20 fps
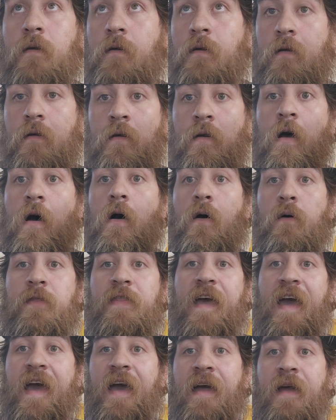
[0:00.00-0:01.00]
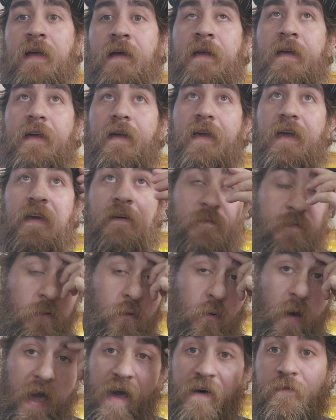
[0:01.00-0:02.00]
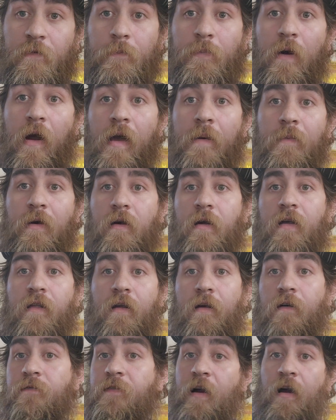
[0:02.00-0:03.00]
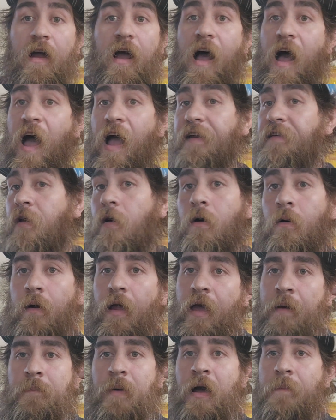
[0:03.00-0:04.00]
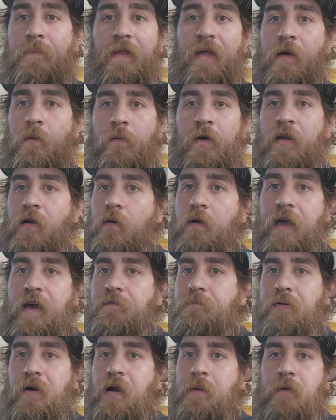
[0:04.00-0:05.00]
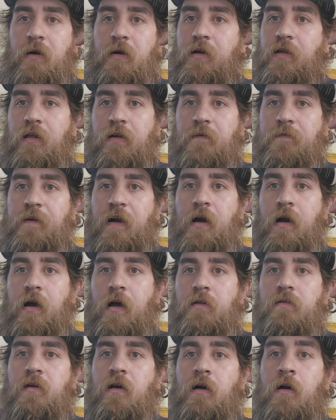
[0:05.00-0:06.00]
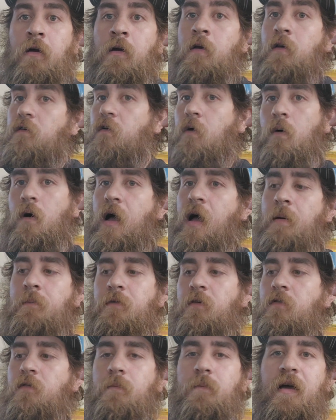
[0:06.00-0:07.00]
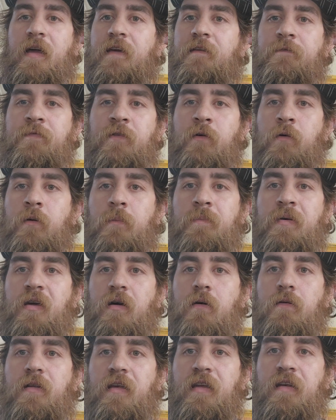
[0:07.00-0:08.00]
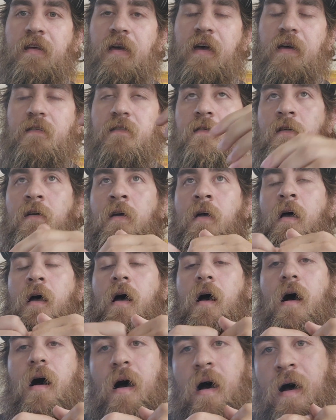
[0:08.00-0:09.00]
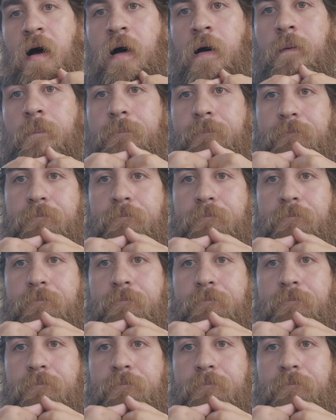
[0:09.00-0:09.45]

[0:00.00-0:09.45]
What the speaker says: Know that if you have a primary clarifier, I don't. At my plant, we don't have primary clarifier out there. So I'm using my influent BOD test. I